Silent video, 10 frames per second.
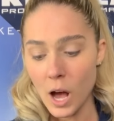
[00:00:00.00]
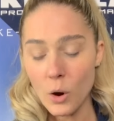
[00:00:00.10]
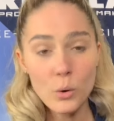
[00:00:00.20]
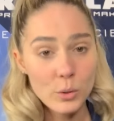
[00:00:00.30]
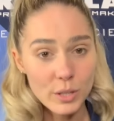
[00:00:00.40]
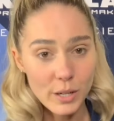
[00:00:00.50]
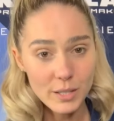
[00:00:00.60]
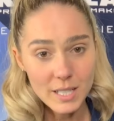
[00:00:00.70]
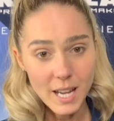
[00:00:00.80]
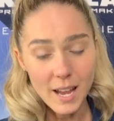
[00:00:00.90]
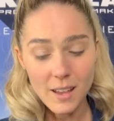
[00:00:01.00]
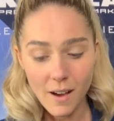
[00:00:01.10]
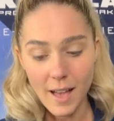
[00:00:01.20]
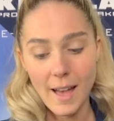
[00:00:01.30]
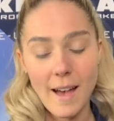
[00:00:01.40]
Also today
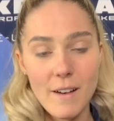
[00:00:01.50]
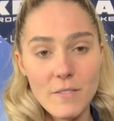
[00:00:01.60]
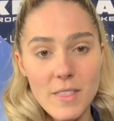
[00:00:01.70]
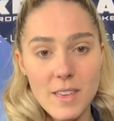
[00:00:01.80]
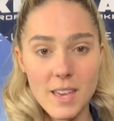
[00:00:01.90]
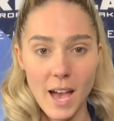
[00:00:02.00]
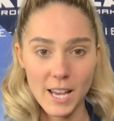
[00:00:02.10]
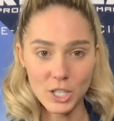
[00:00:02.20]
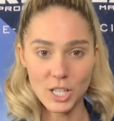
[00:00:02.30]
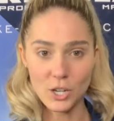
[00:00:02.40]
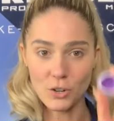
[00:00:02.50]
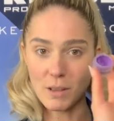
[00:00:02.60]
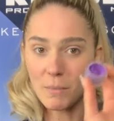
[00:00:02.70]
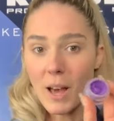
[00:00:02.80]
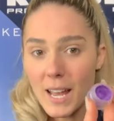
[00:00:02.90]
I have the HD
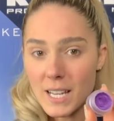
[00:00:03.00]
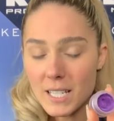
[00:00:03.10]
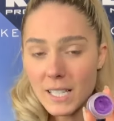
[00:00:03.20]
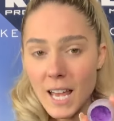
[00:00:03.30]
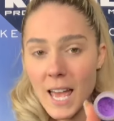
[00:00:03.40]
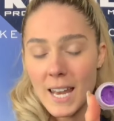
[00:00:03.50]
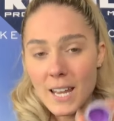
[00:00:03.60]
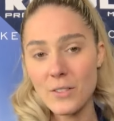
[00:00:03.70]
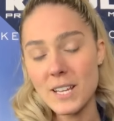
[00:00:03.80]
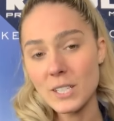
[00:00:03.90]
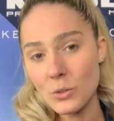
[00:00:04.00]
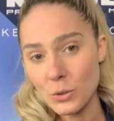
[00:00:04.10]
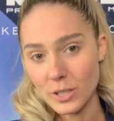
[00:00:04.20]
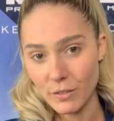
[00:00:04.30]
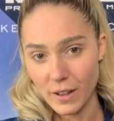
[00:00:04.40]
cream liners. Now these are
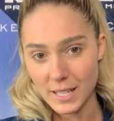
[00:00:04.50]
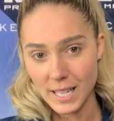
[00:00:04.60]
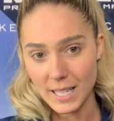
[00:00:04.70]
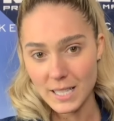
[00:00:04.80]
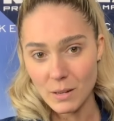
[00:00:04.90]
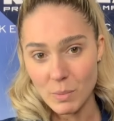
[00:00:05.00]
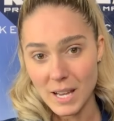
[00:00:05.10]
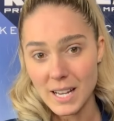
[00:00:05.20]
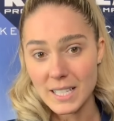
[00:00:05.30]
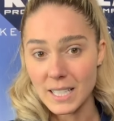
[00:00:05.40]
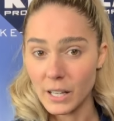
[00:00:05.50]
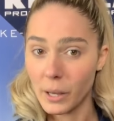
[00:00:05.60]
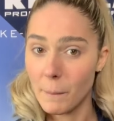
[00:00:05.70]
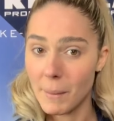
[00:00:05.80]
also fantastic being a silicone